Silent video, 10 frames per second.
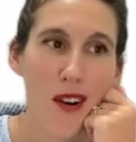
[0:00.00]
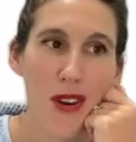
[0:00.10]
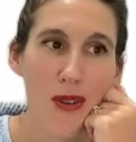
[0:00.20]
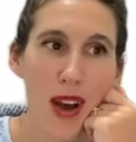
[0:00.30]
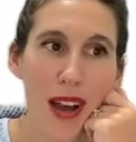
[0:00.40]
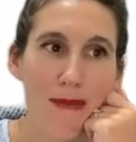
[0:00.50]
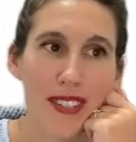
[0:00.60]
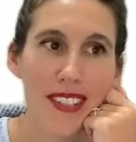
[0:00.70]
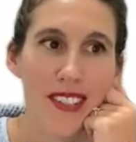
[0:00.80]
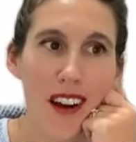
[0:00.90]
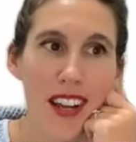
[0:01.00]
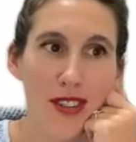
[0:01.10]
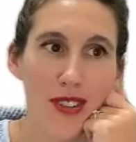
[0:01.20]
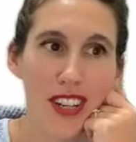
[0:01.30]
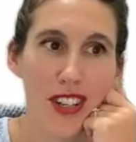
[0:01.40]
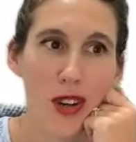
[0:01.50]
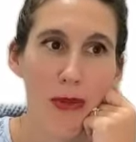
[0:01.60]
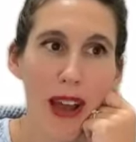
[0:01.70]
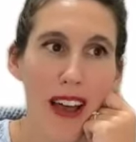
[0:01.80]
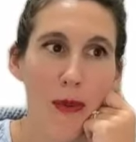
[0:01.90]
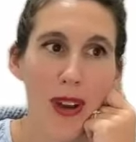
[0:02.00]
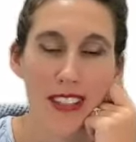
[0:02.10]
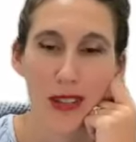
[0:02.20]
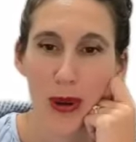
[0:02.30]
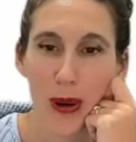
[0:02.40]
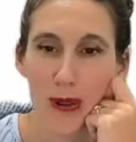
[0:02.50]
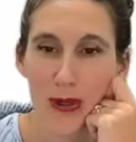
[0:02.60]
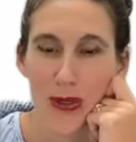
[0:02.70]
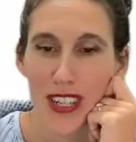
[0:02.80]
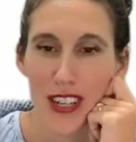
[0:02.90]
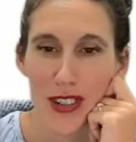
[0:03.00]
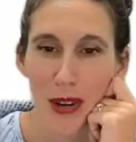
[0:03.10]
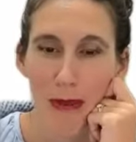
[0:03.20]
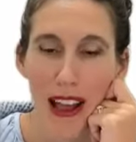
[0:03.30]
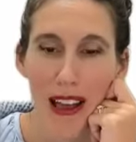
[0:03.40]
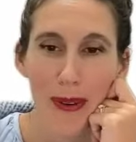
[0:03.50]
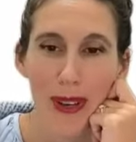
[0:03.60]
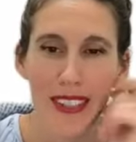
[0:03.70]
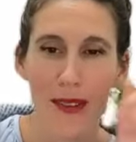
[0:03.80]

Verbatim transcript: OUM's non-traditional pathway as opposed to traditional pathways?